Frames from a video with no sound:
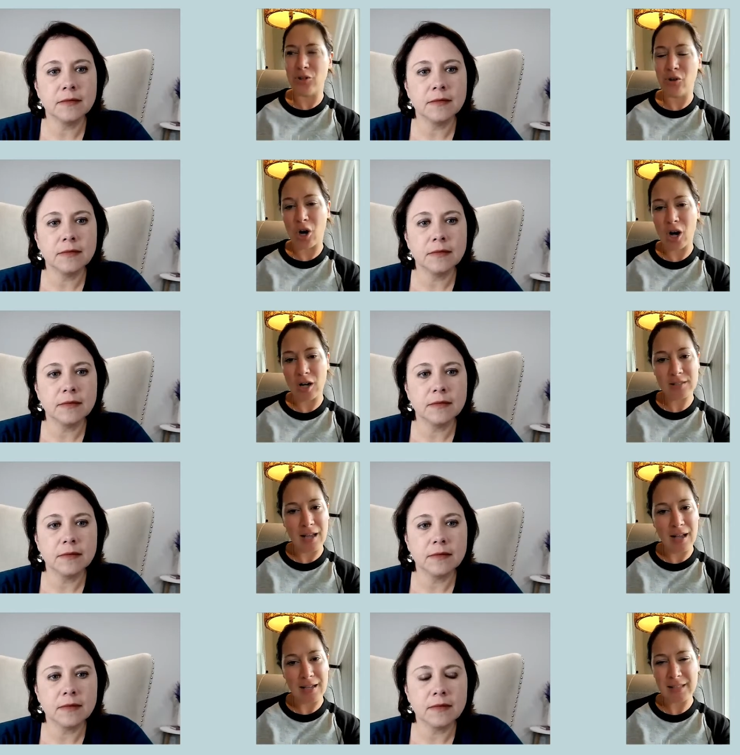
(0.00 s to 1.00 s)
Speaker 1: across
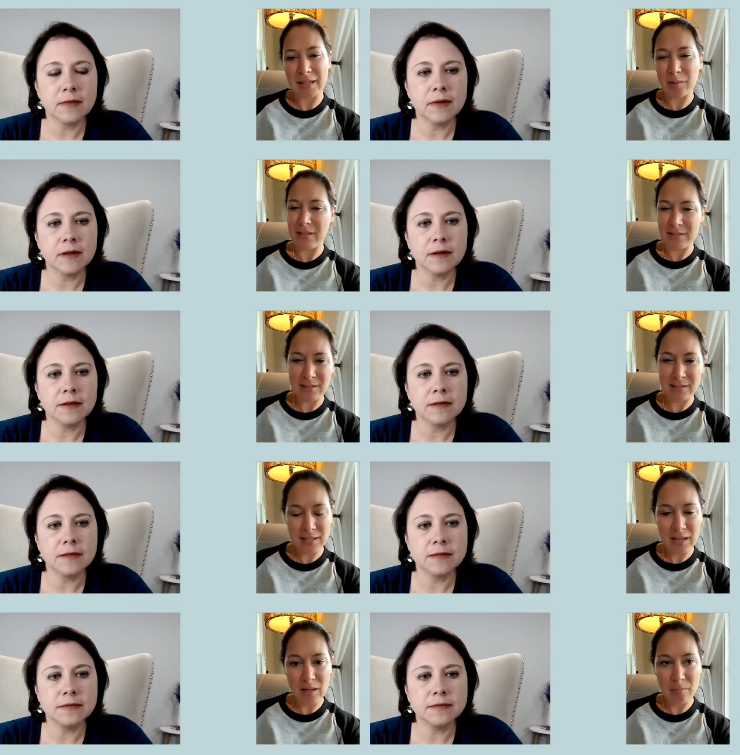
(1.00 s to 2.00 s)
as like
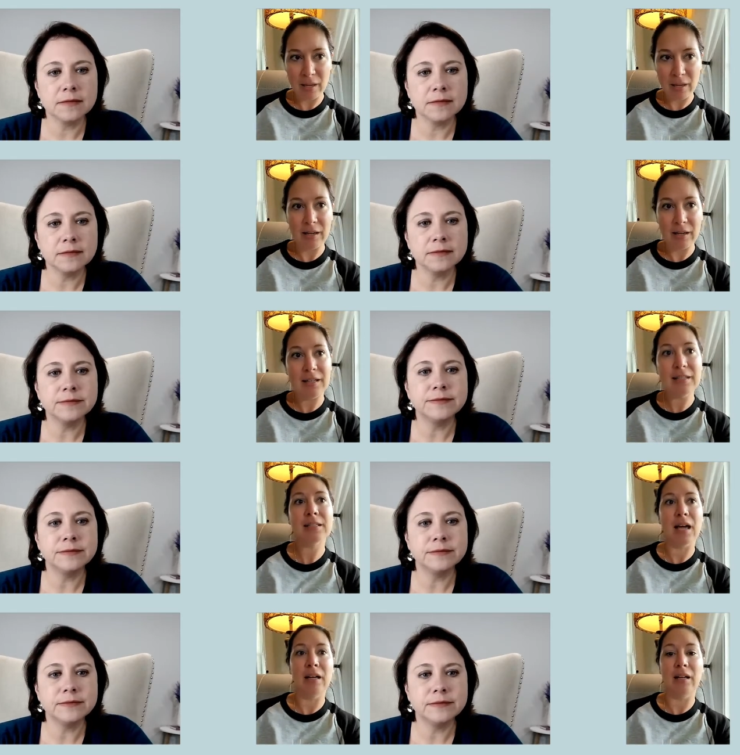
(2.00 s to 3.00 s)
businessy, but it is
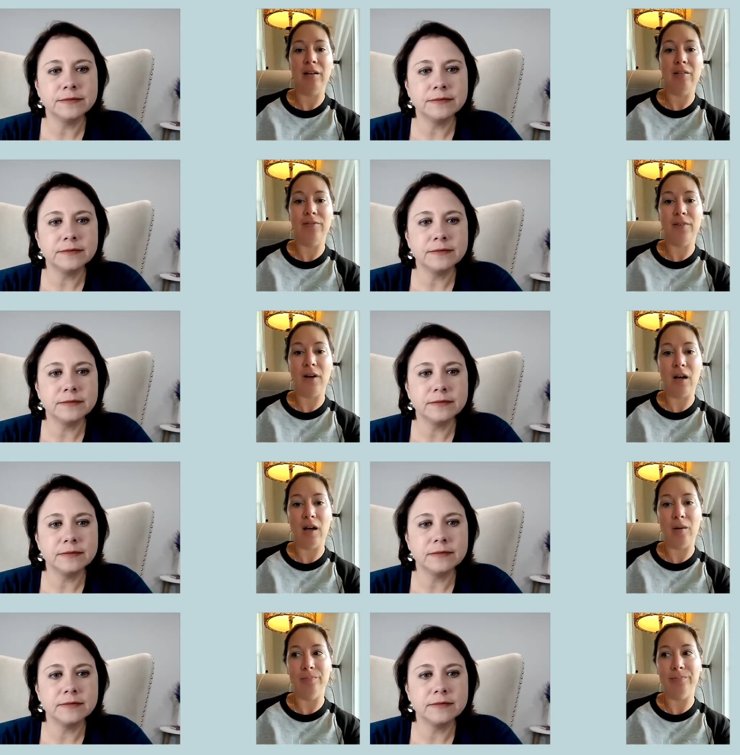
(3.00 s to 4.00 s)
kind of
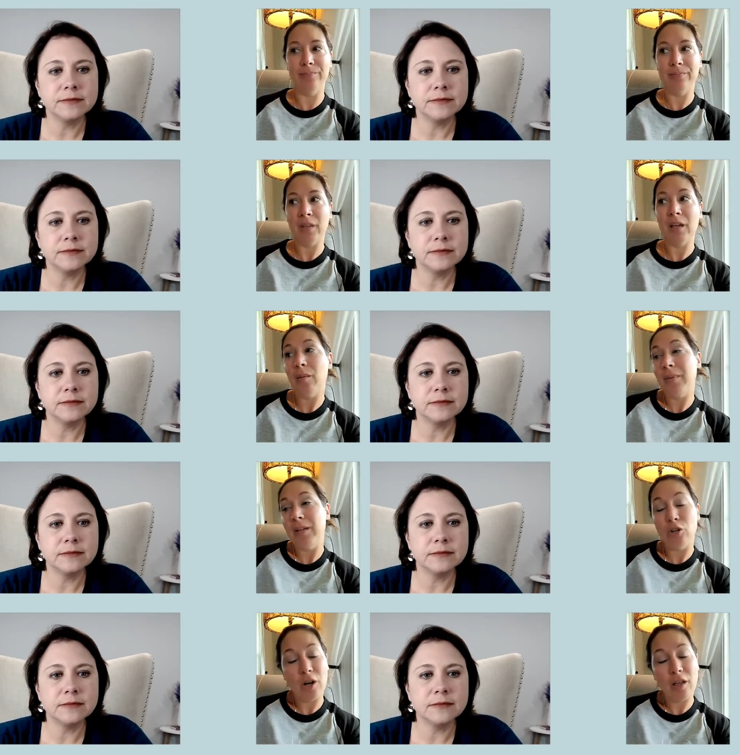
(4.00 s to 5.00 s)
um, I mean,
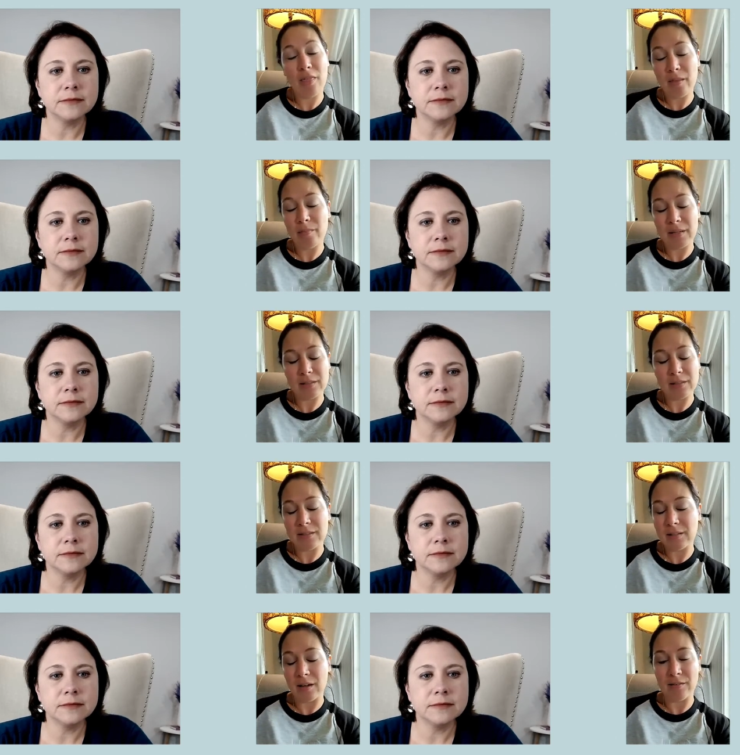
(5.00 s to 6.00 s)
you're in the business
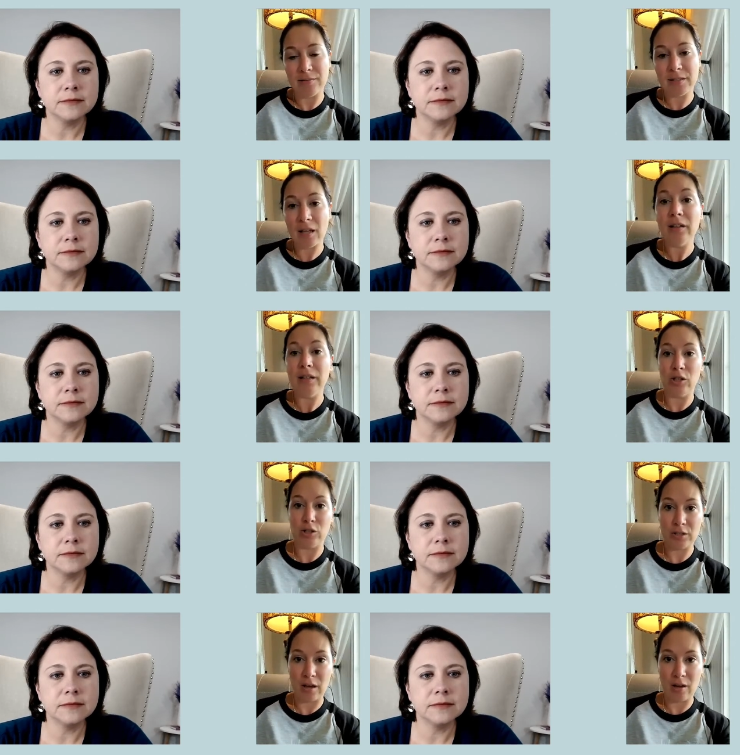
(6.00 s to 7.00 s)
of selling
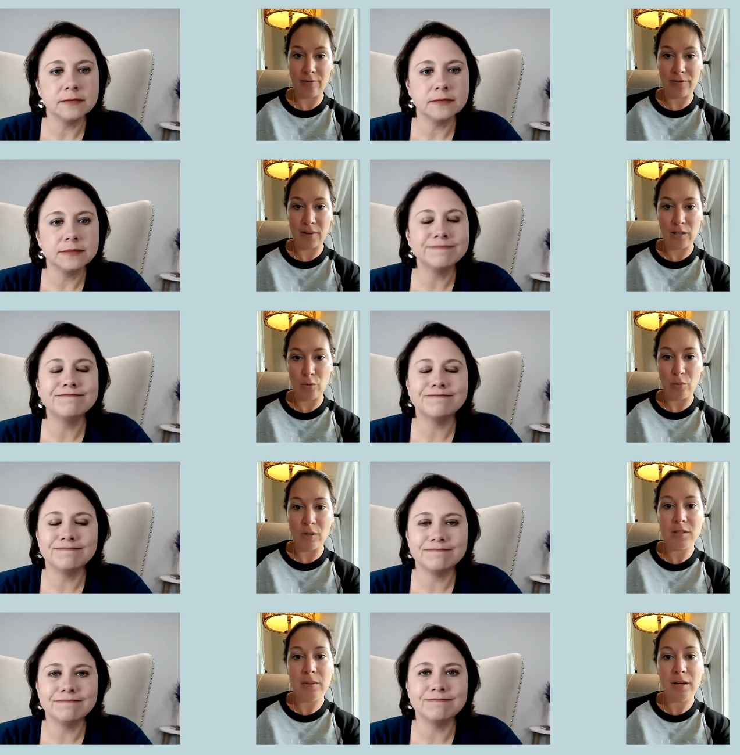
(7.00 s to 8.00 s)
yourself and you
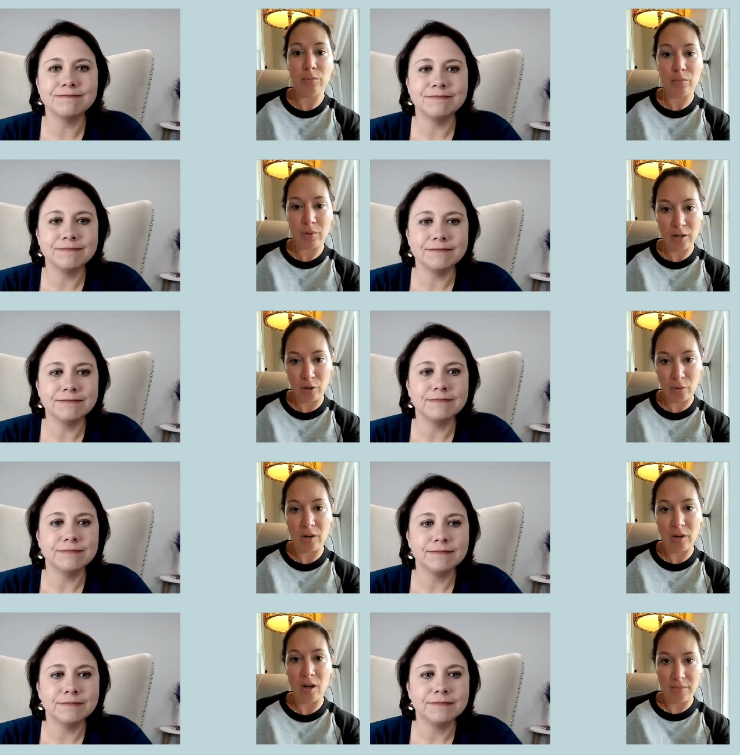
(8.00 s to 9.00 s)
want to be real
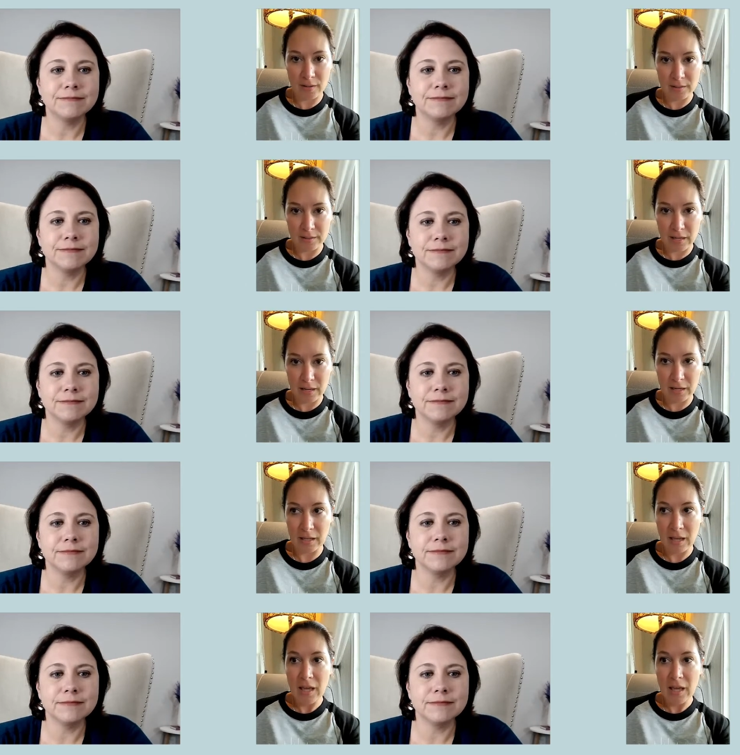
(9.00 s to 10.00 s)
and authentic